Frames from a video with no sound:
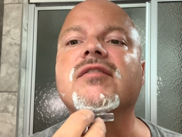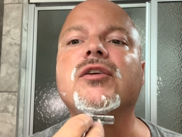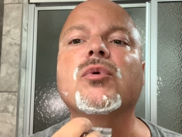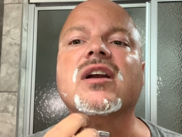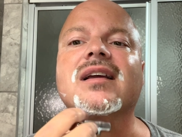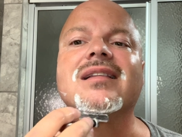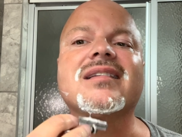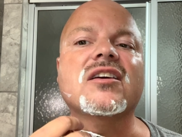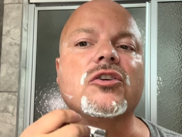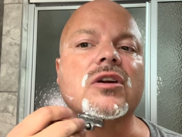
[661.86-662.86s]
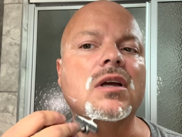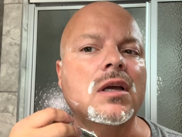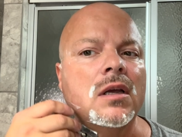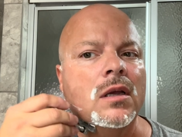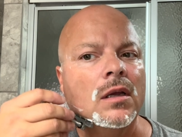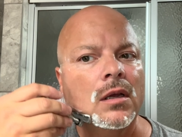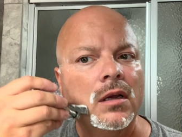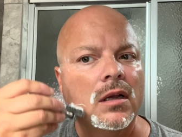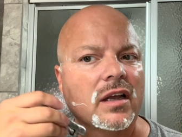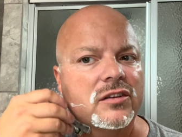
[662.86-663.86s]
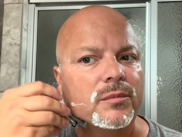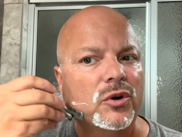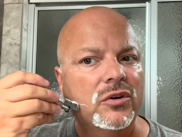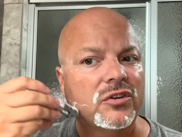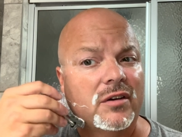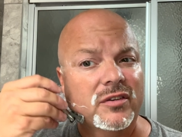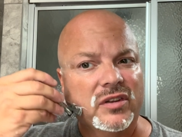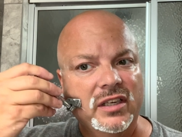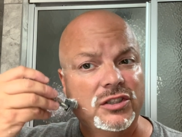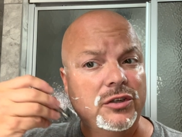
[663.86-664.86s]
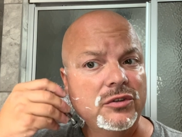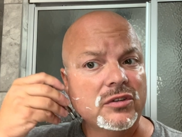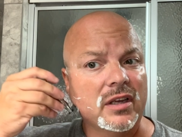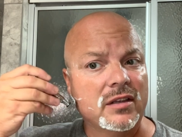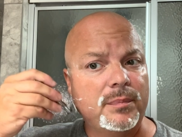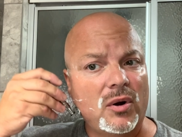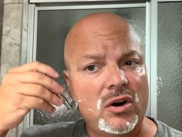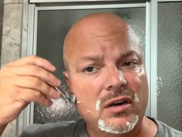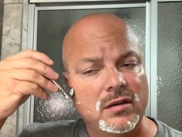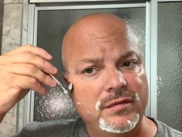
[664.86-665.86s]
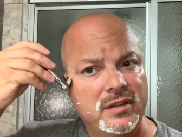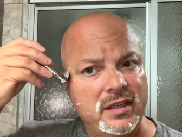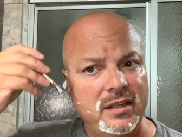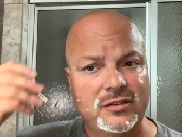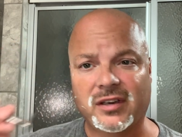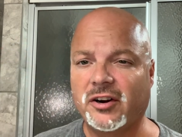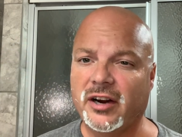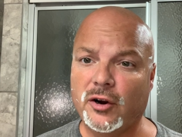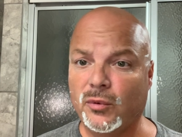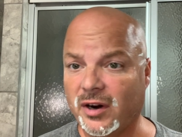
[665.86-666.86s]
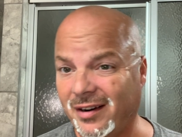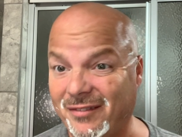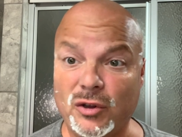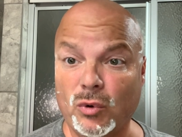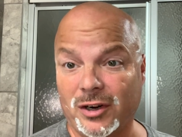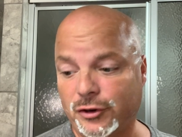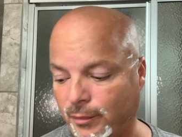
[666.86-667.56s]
if you want to consider customer service issues as part of the scenario where if you want to do